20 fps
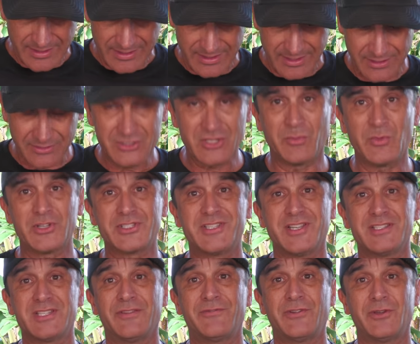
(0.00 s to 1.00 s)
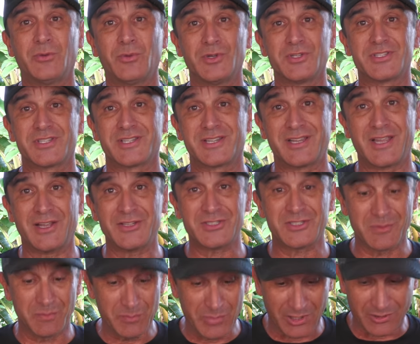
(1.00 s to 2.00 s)
it's almost as if it was
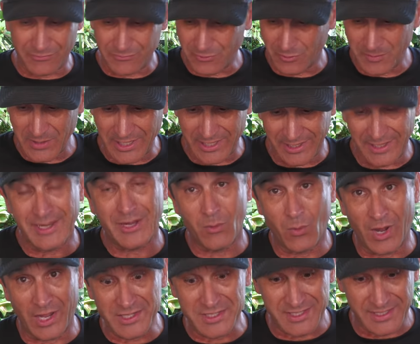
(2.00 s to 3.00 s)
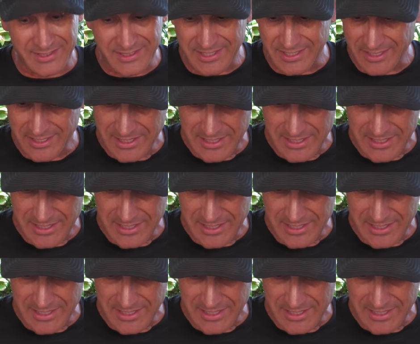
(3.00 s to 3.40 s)
custom built for me. It wasn't,